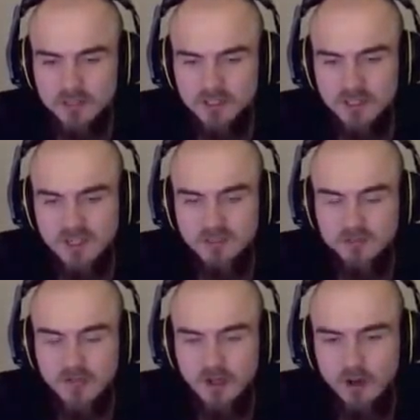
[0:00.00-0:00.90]
she has
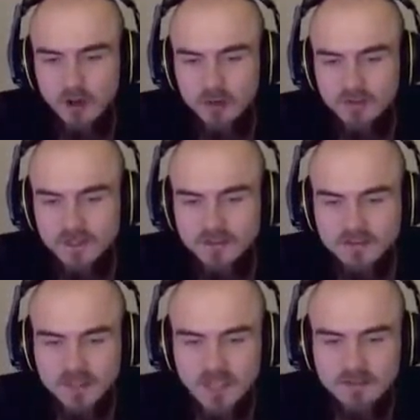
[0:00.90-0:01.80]
fairly low
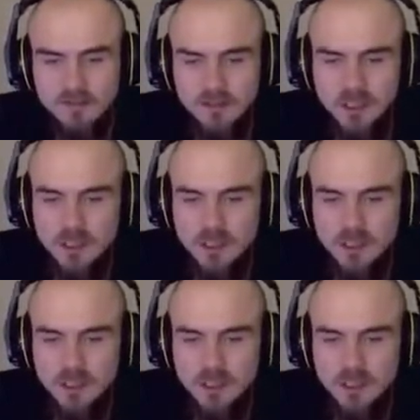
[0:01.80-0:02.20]
defensive stats.